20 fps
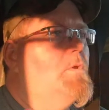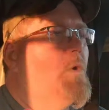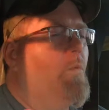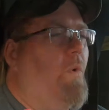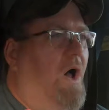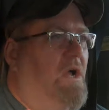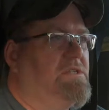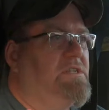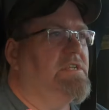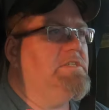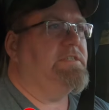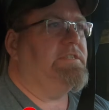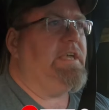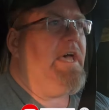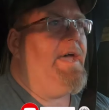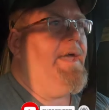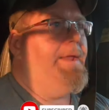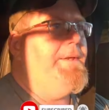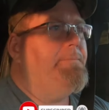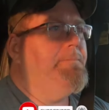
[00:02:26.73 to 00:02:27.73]
walked
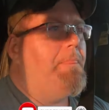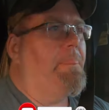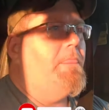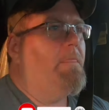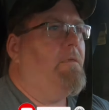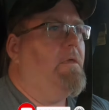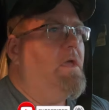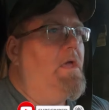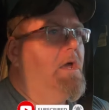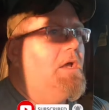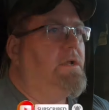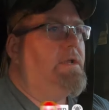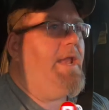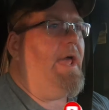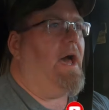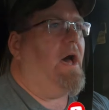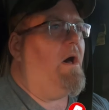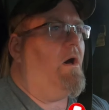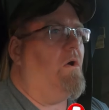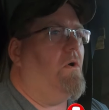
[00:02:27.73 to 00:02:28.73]
inside.
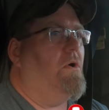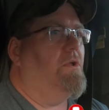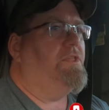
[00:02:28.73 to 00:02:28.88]
Now,